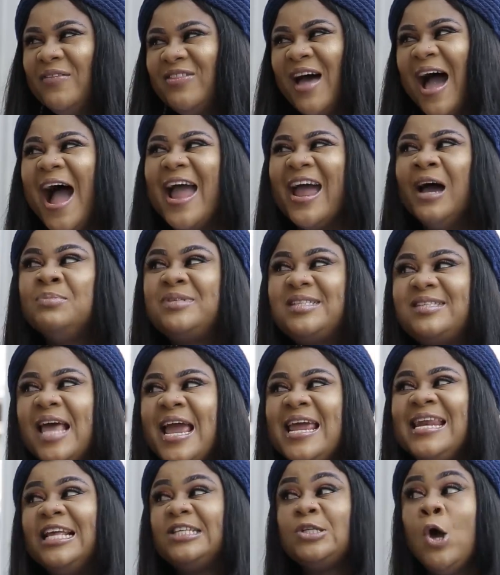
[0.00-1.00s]
Mother, I am
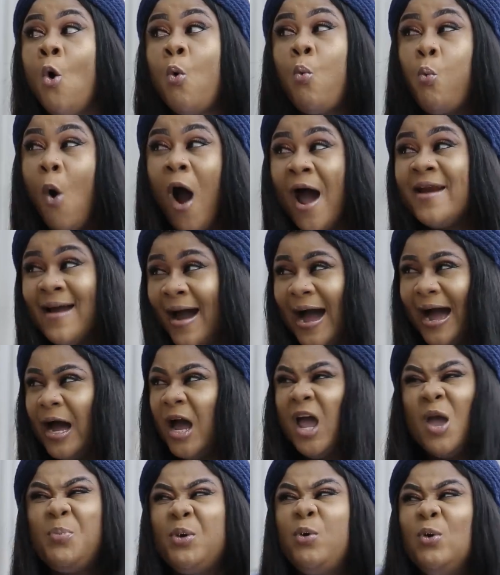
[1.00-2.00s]
saying it. Warn
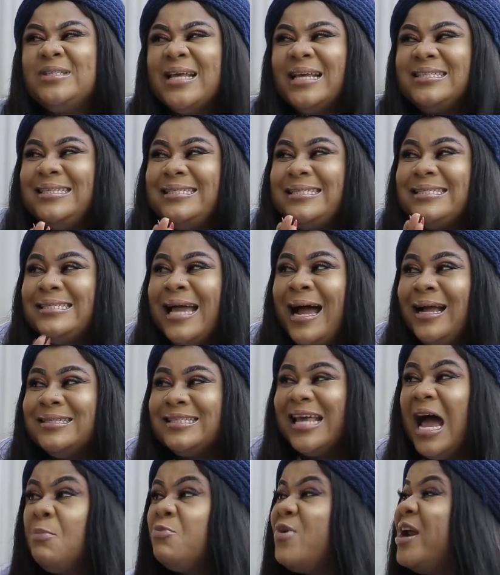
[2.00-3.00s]
her! Because as it
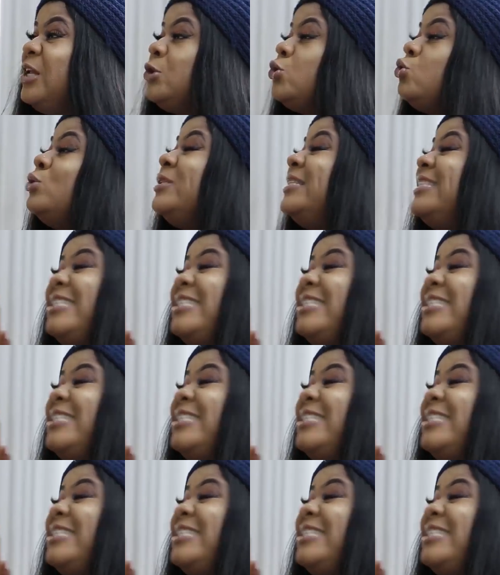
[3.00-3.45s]
stands, I'm ready to